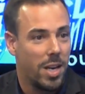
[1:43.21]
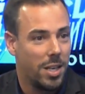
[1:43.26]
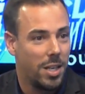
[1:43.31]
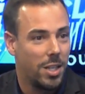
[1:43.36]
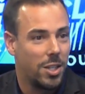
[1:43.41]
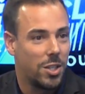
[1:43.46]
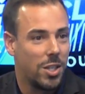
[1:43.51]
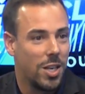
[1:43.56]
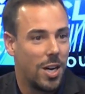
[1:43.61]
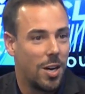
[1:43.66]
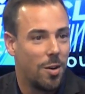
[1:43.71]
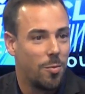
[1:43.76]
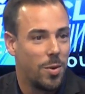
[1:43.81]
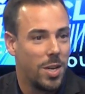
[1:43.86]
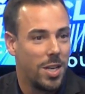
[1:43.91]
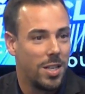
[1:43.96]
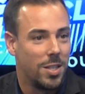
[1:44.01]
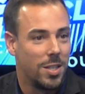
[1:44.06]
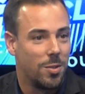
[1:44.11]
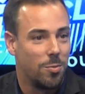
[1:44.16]
niche now
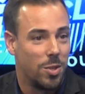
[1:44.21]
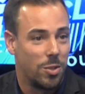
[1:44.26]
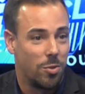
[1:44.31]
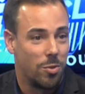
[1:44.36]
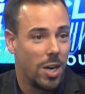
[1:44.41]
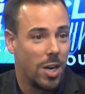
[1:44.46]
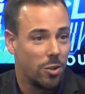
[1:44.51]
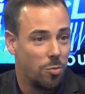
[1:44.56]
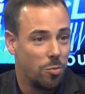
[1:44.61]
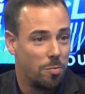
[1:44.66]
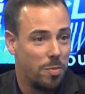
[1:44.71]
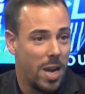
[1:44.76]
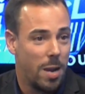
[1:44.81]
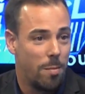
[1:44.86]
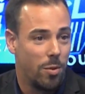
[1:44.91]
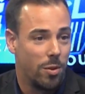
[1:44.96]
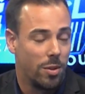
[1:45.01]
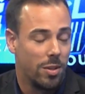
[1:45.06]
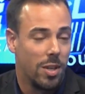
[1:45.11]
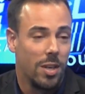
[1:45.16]
with regard to payment.